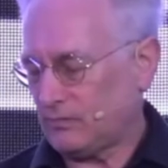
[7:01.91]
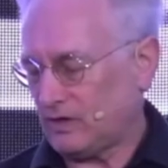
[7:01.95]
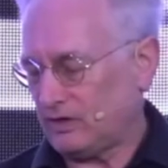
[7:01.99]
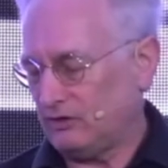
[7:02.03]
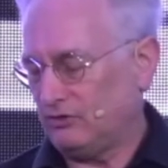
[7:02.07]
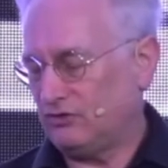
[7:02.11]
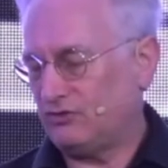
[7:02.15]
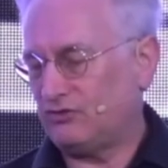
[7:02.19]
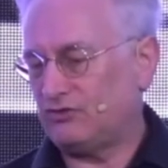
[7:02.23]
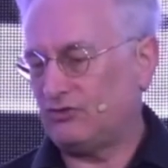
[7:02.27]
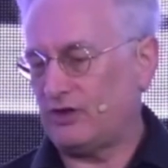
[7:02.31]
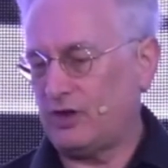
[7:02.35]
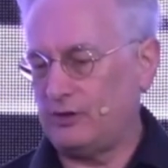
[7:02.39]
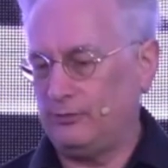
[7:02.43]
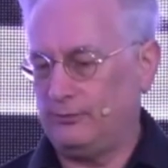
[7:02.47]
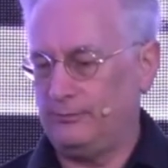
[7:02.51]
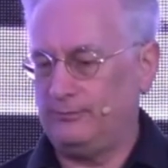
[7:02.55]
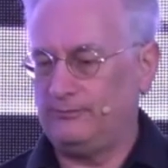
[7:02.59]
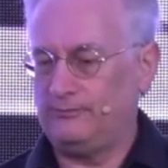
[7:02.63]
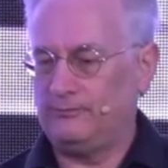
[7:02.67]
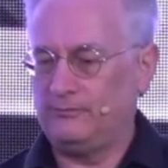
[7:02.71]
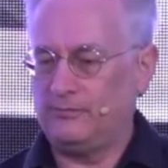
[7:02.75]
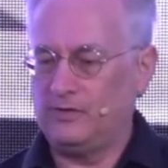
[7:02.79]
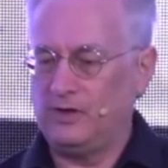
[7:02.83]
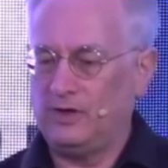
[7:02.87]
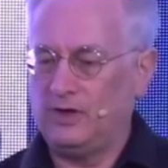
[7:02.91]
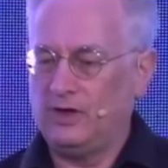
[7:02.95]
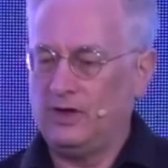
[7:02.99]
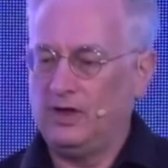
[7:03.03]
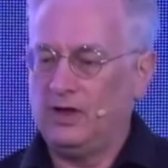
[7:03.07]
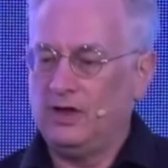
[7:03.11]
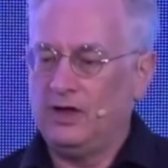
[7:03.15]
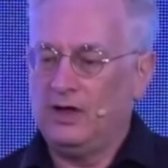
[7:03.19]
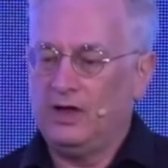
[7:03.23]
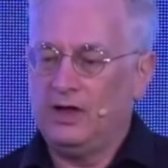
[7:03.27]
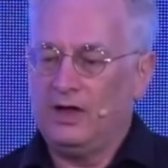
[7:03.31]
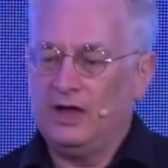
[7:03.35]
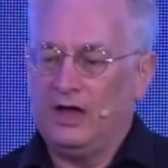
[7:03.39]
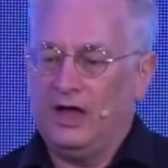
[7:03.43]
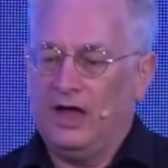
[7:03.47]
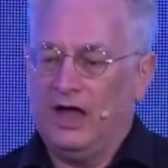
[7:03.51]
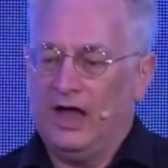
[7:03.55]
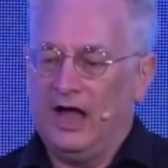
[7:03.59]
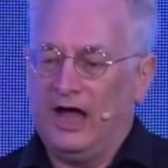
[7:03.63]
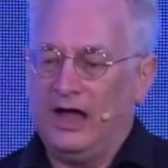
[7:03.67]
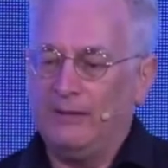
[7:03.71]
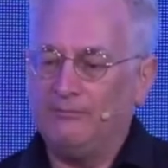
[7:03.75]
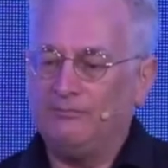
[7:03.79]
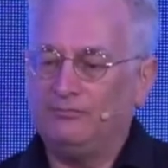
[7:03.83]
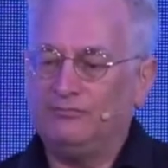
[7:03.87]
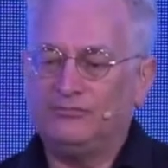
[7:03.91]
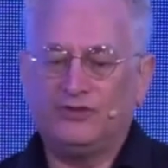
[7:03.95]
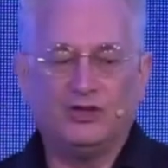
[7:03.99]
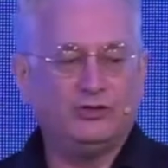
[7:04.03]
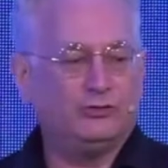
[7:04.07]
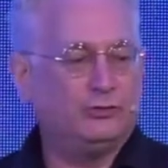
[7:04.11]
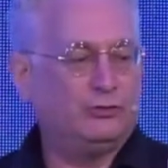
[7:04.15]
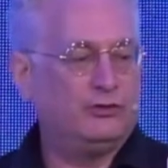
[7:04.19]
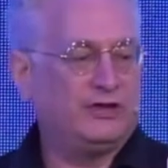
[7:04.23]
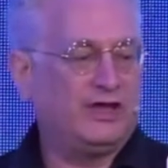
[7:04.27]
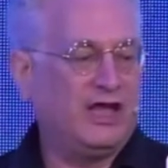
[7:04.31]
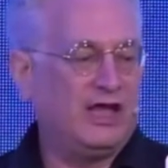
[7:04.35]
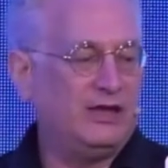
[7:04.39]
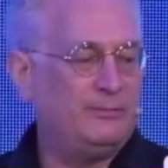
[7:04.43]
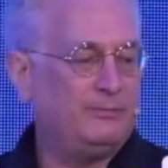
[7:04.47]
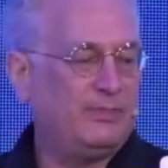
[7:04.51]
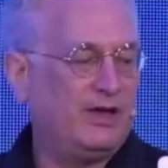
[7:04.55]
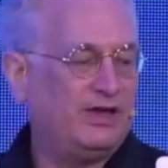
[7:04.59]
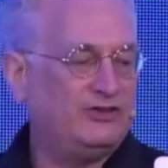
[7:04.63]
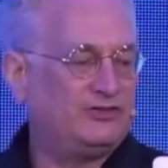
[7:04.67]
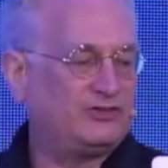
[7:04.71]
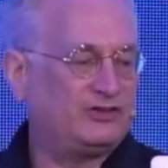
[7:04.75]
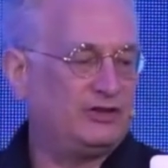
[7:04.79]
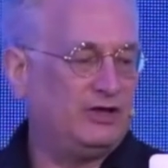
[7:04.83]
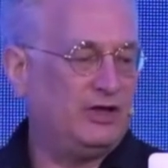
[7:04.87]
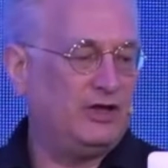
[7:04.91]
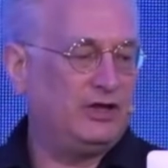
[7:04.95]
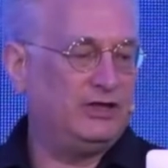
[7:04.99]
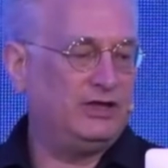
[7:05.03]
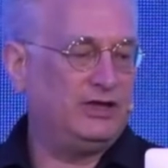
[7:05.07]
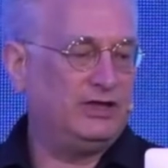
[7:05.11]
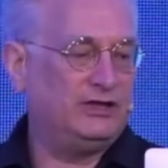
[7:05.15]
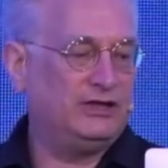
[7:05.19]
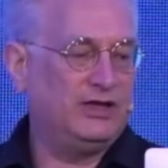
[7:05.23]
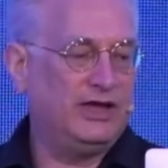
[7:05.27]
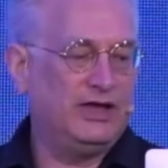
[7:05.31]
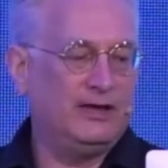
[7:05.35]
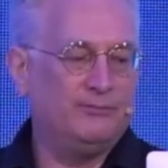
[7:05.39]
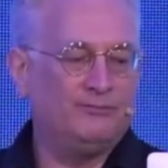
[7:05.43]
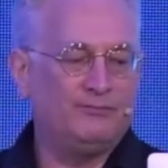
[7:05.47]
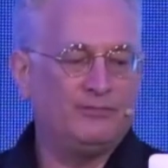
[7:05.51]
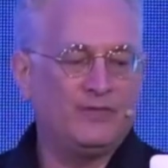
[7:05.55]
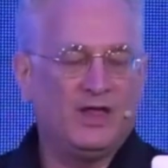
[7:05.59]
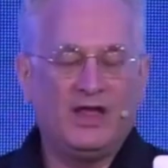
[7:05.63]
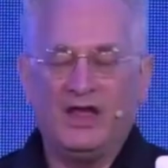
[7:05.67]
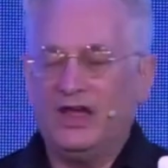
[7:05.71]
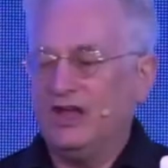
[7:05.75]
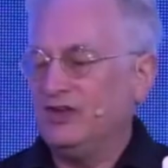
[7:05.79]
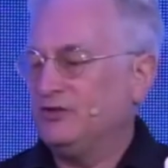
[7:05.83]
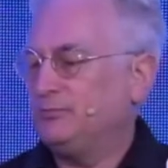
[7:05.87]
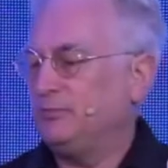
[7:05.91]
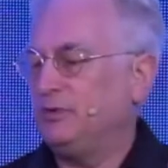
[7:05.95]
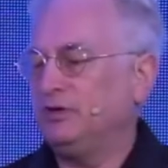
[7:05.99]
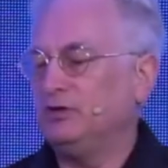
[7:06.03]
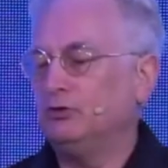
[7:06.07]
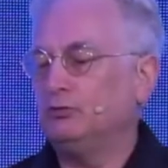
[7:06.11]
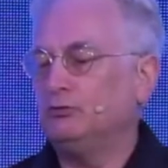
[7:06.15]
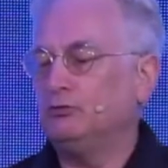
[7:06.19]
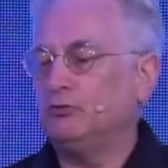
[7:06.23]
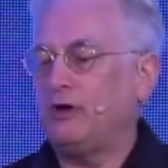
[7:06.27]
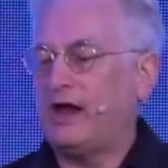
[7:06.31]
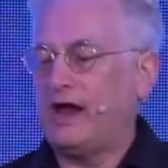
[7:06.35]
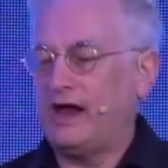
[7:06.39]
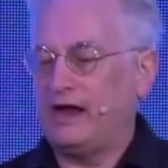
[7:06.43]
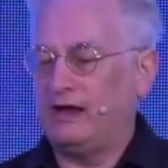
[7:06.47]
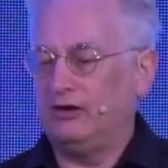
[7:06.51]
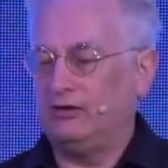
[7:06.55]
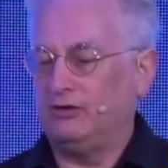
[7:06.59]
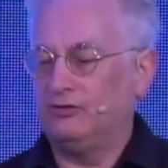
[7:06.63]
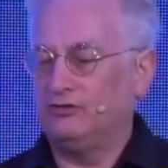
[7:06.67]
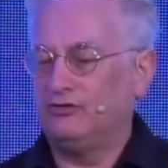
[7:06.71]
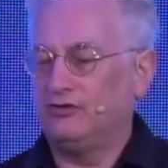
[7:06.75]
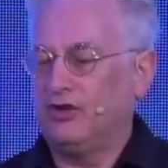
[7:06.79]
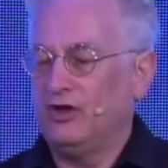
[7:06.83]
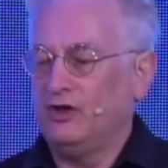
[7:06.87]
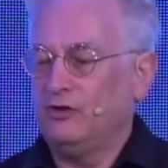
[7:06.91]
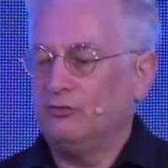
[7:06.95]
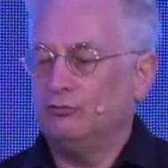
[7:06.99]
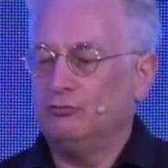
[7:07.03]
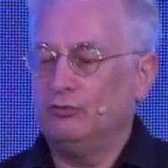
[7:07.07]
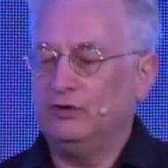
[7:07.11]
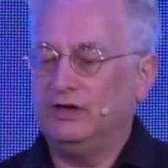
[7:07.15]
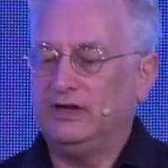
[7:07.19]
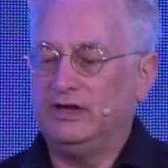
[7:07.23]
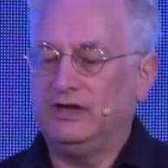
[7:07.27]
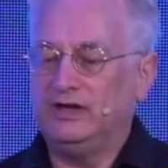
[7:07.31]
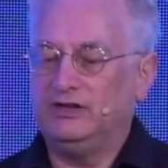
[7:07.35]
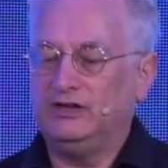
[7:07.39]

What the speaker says: So, digital game-based learning then, it's been around really